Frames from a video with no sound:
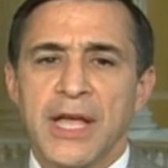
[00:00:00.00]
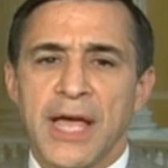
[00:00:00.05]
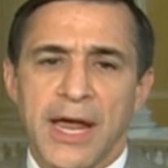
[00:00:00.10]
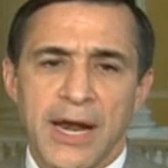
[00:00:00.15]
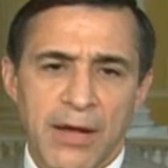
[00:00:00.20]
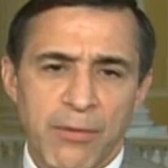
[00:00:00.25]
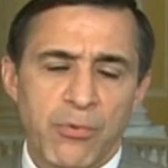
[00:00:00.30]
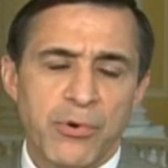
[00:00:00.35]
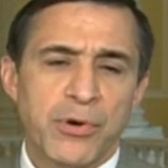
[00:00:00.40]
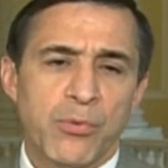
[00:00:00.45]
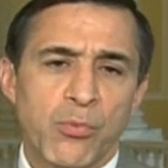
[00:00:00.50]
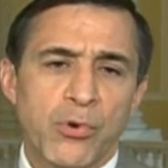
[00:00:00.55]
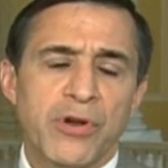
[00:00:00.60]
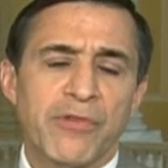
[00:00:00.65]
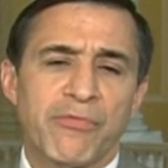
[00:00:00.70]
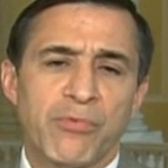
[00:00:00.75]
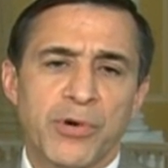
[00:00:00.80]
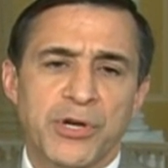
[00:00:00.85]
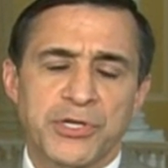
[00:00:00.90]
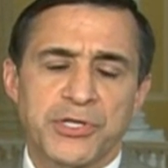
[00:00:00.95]
And I would, would
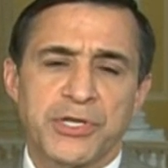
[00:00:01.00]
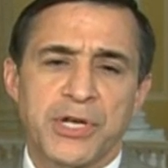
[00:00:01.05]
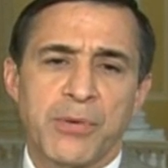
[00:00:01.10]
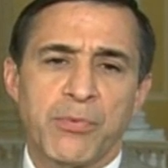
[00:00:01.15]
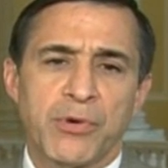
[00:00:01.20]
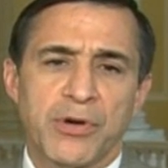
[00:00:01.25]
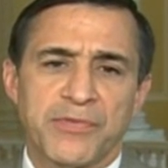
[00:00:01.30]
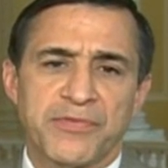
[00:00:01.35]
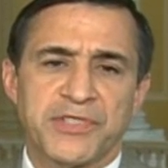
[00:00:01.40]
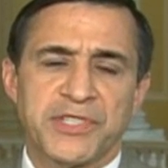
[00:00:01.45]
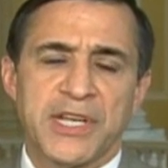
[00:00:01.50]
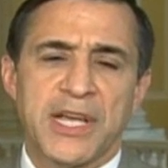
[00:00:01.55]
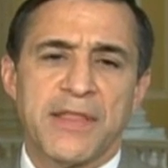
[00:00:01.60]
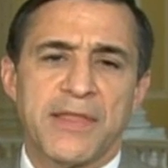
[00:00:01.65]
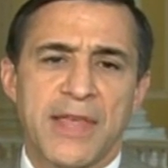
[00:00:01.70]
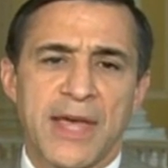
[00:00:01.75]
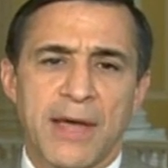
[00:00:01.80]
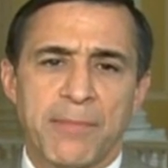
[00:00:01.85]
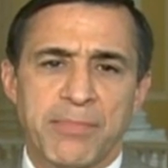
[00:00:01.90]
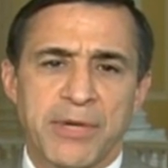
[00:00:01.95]
have wished he would have
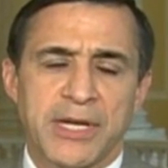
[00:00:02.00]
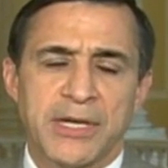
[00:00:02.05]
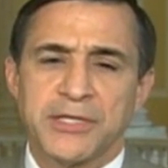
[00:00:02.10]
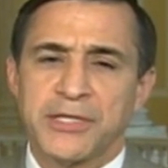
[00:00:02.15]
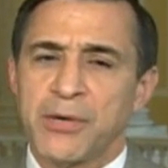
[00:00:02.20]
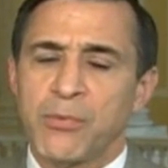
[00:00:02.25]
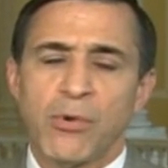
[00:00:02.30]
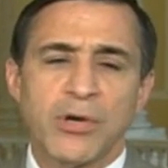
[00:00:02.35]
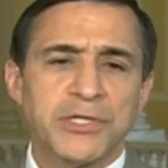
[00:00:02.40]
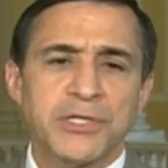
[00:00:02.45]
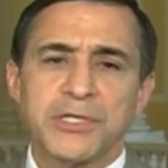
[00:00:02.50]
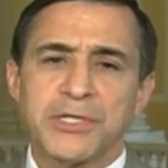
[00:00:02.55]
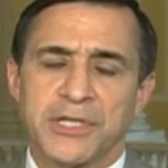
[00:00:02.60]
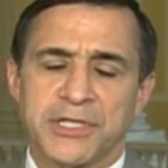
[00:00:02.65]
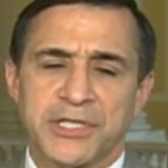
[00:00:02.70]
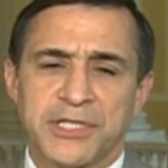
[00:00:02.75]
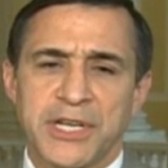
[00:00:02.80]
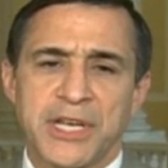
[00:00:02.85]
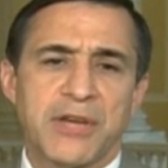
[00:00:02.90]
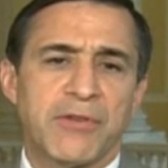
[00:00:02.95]
said that because it wasn't a
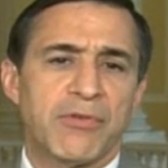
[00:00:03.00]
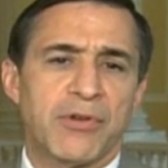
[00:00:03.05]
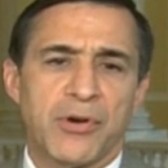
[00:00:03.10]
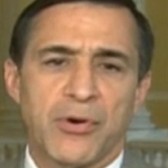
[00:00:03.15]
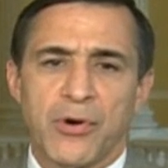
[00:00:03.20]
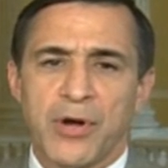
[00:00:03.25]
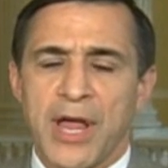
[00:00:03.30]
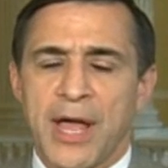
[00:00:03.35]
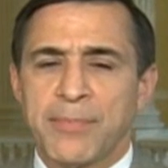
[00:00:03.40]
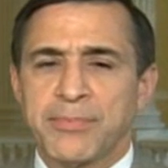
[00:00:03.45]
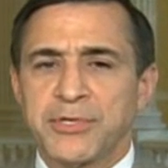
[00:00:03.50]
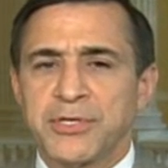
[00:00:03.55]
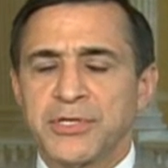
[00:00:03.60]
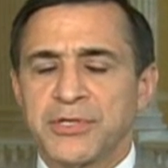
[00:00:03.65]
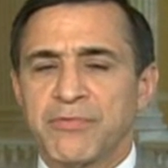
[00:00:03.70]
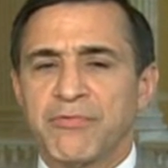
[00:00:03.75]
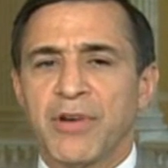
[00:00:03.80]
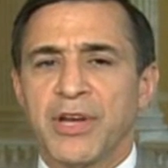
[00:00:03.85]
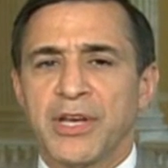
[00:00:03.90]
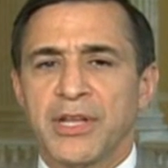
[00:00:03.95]
secret or an
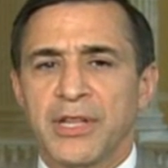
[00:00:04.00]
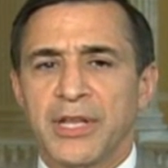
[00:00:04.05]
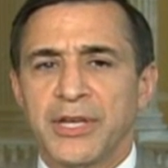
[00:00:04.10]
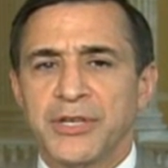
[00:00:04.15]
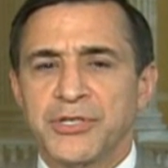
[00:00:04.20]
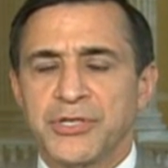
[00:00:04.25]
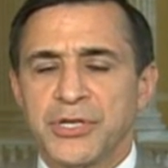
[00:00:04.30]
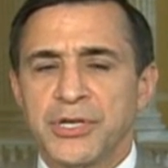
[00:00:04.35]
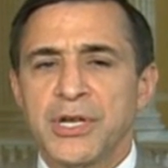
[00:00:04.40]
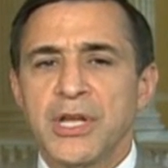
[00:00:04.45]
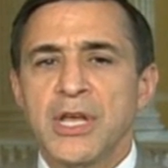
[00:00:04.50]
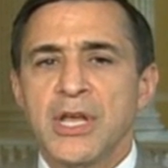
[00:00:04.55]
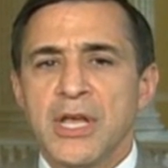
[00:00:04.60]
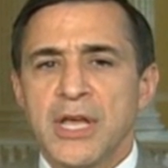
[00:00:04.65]
absence of regulation.